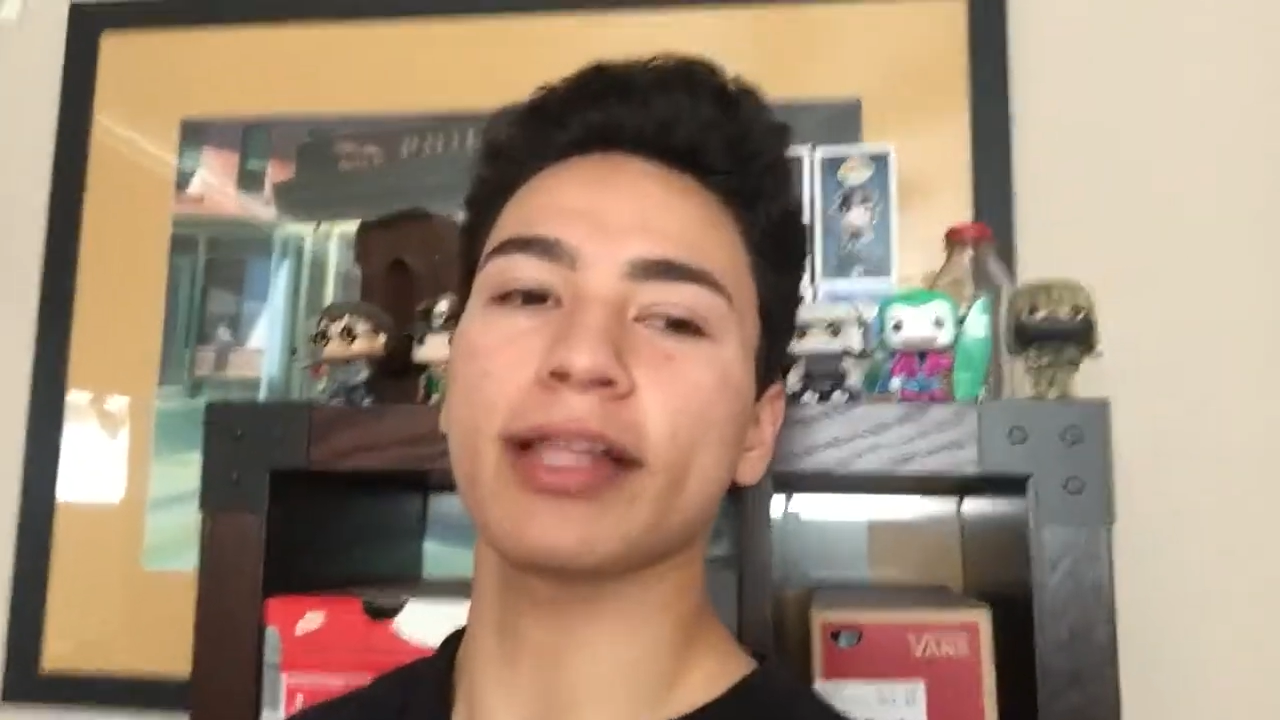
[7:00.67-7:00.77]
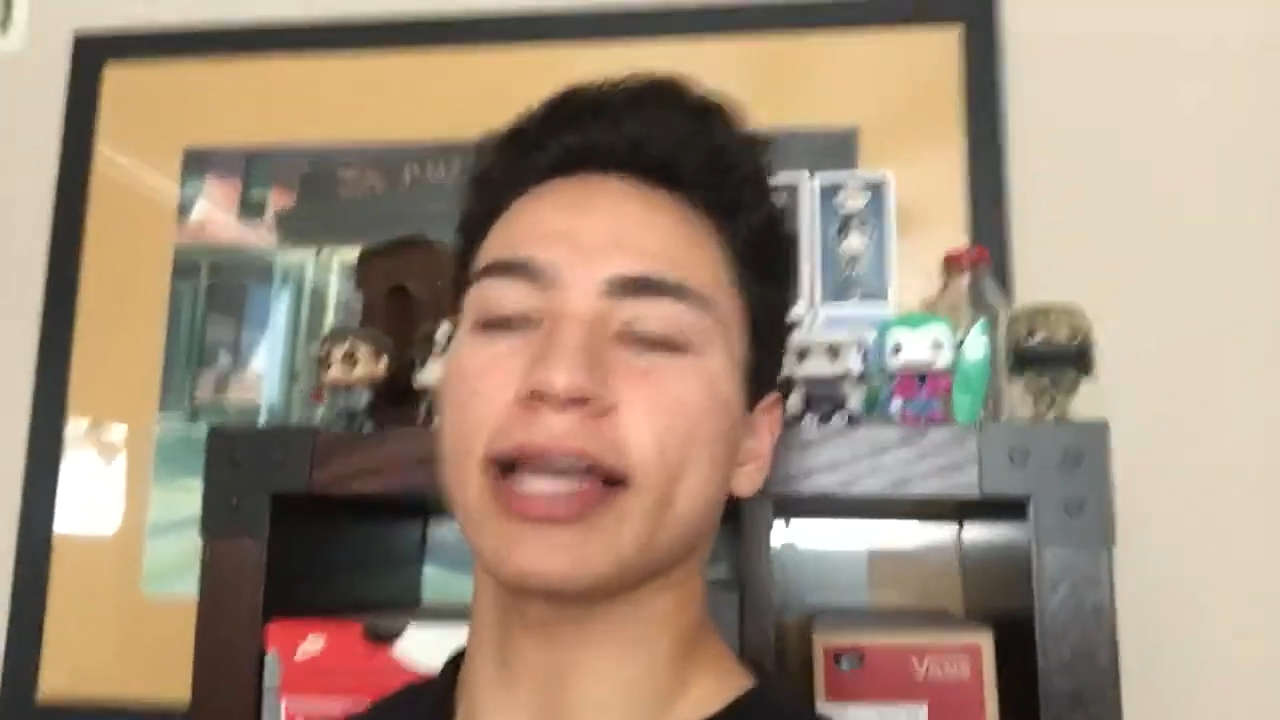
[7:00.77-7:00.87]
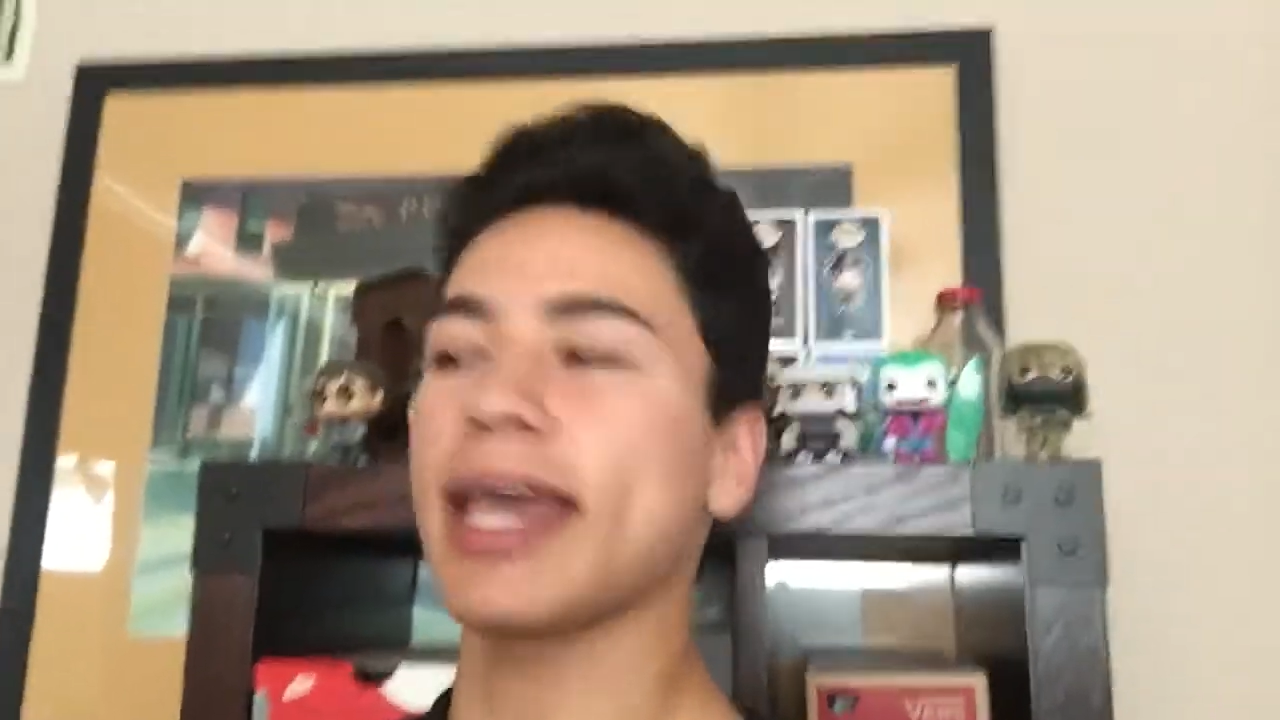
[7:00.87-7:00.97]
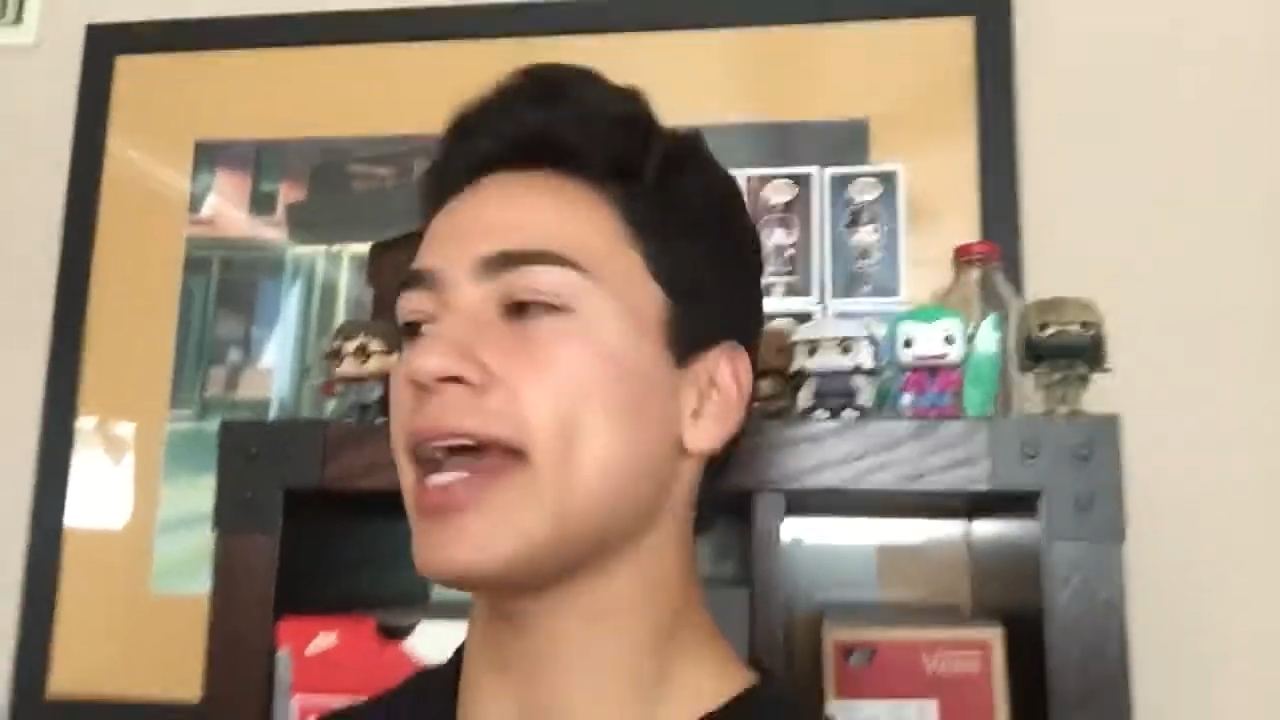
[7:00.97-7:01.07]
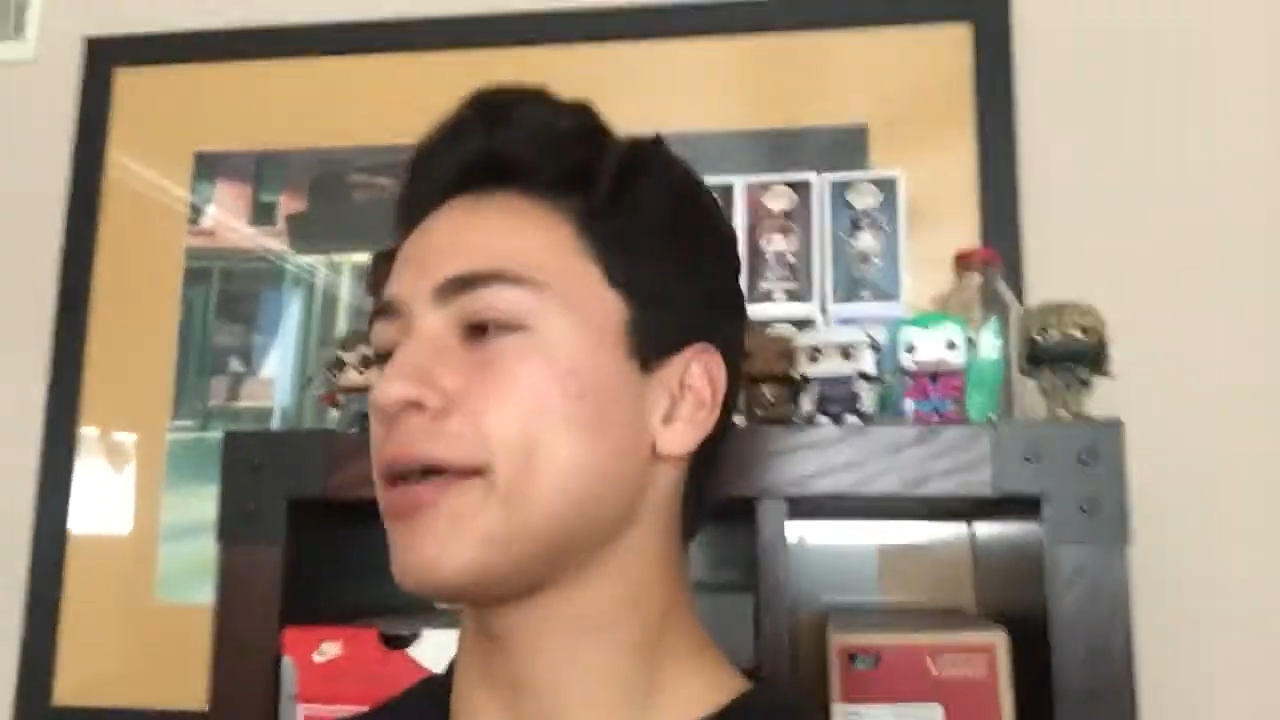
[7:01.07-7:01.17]

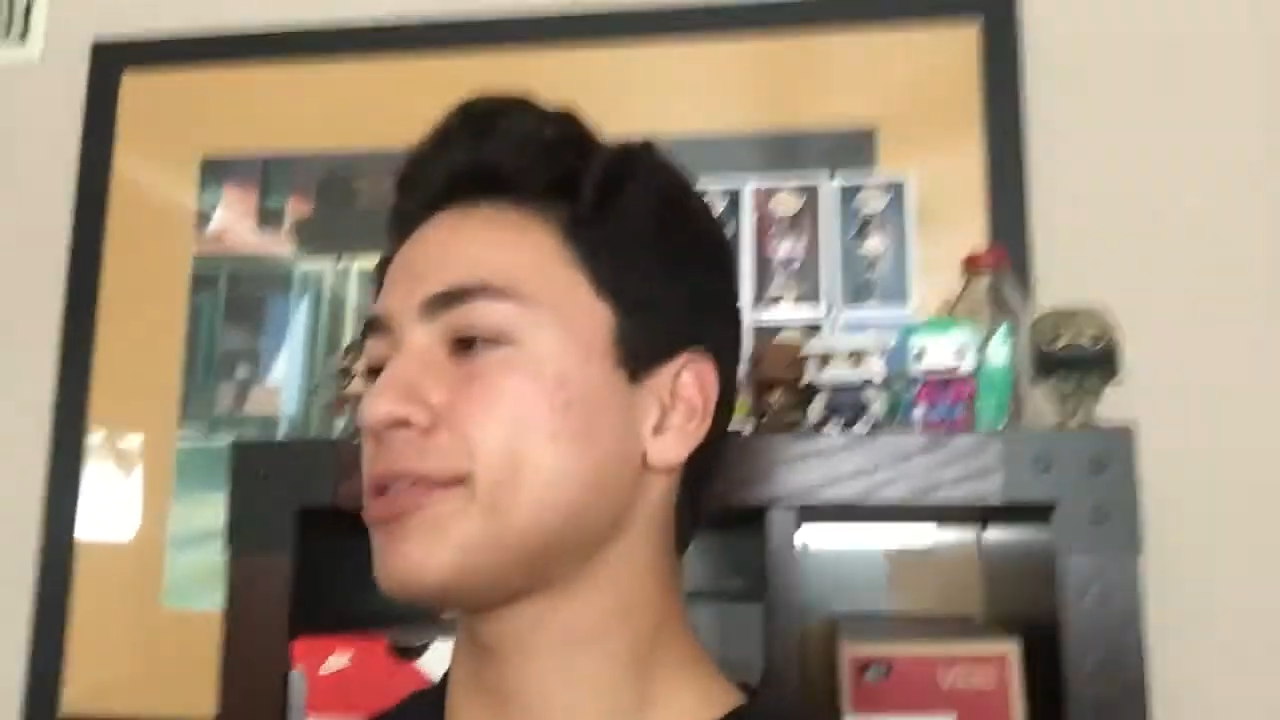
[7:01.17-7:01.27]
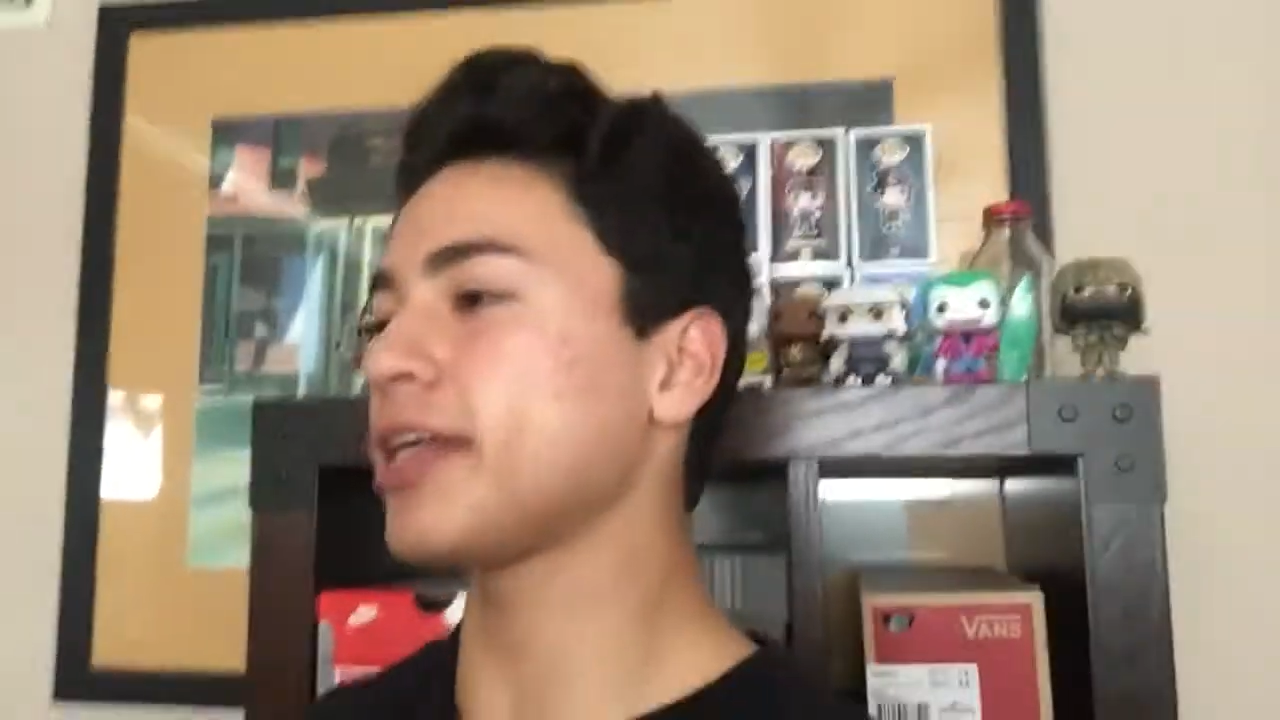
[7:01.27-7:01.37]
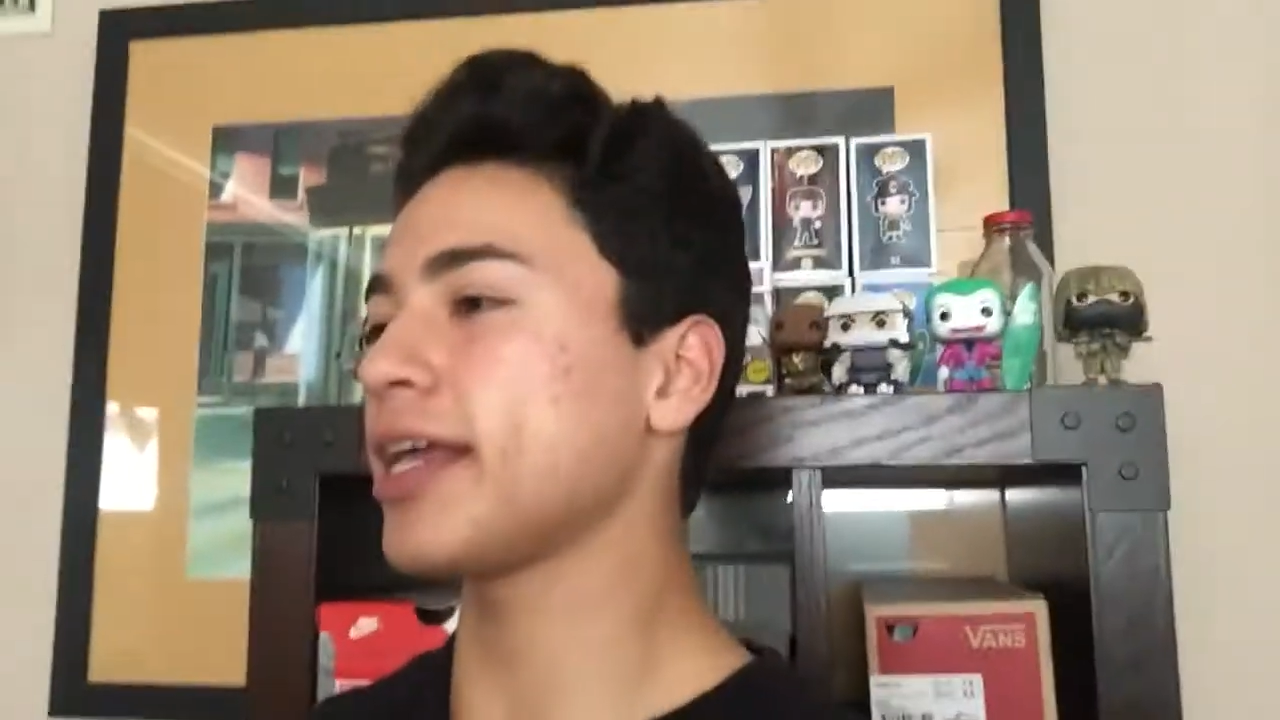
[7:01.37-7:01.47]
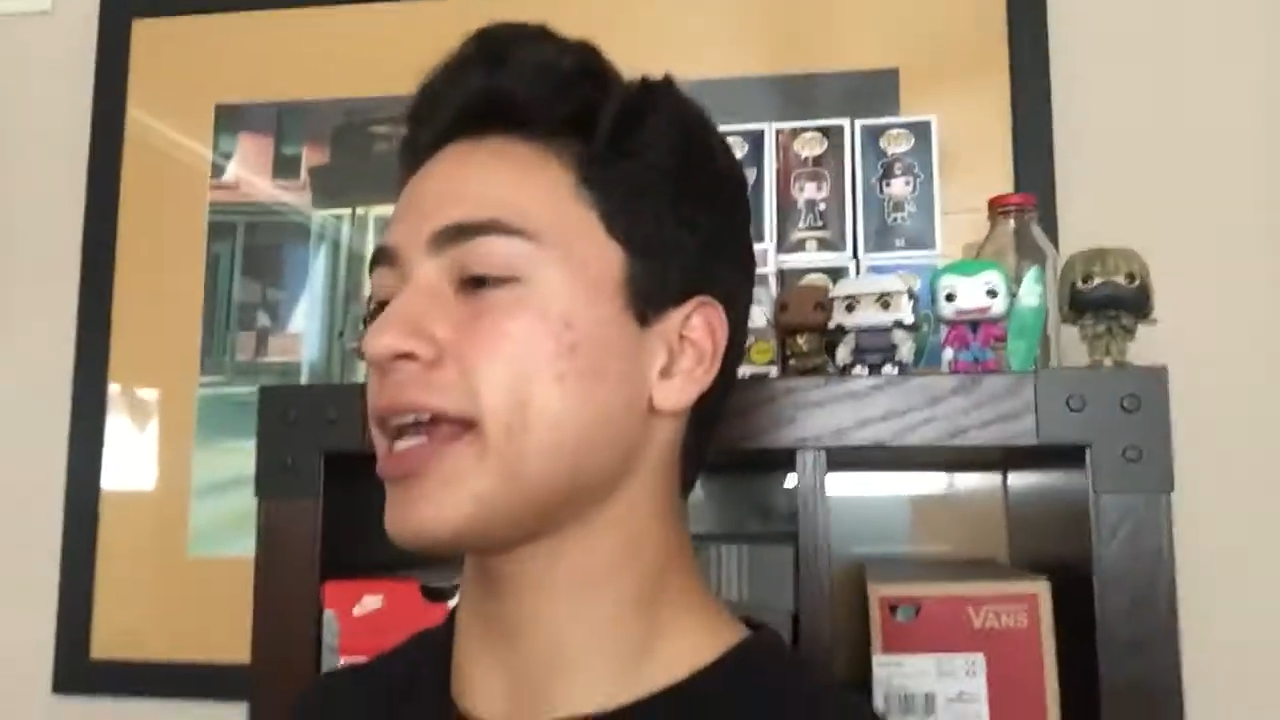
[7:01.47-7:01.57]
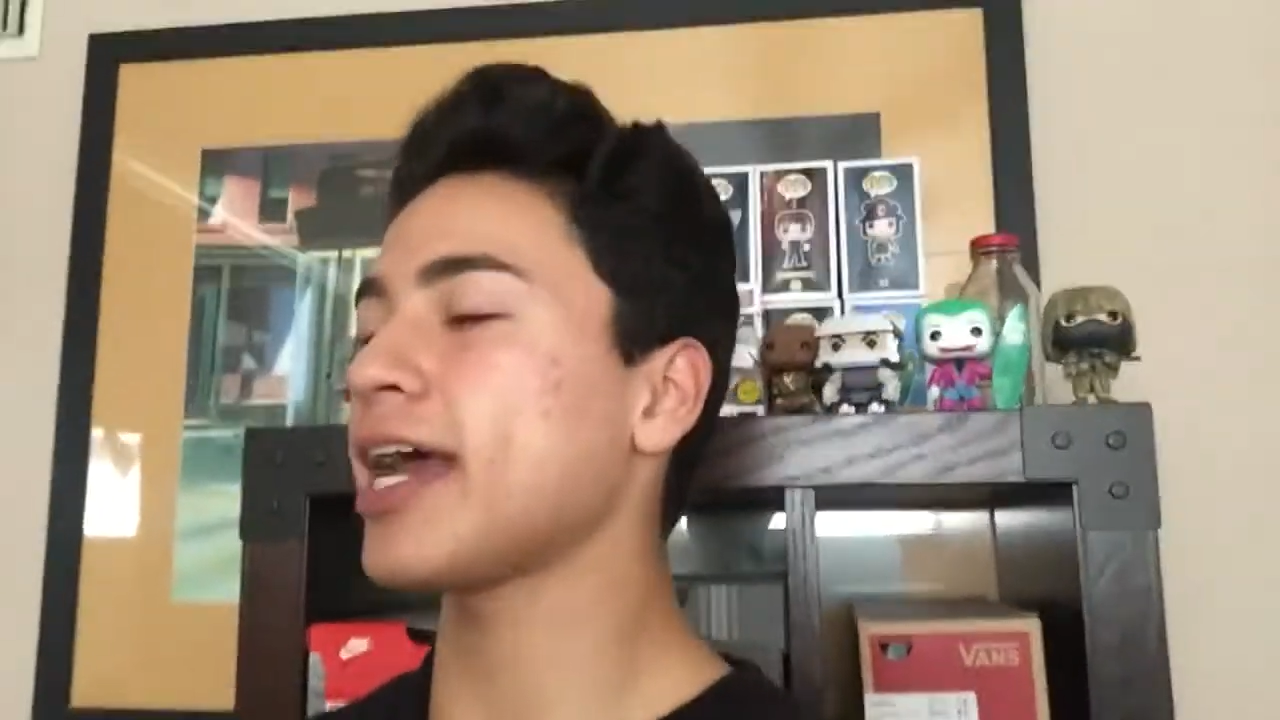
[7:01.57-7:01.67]
like, hey, I'm selling